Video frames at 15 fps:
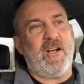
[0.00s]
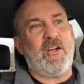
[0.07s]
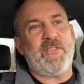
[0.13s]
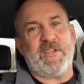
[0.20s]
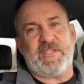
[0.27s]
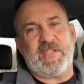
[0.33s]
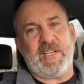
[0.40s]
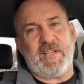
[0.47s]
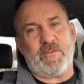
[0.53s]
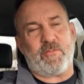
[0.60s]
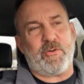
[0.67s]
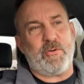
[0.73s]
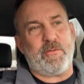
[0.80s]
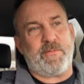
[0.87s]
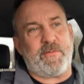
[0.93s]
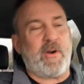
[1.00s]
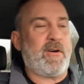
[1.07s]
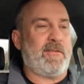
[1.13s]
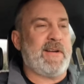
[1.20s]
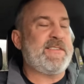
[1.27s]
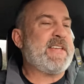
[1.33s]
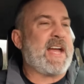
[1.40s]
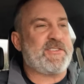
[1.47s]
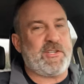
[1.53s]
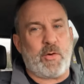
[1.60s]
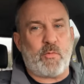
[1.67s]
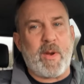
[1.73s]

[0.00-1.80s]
on the tin roof, or it's actually a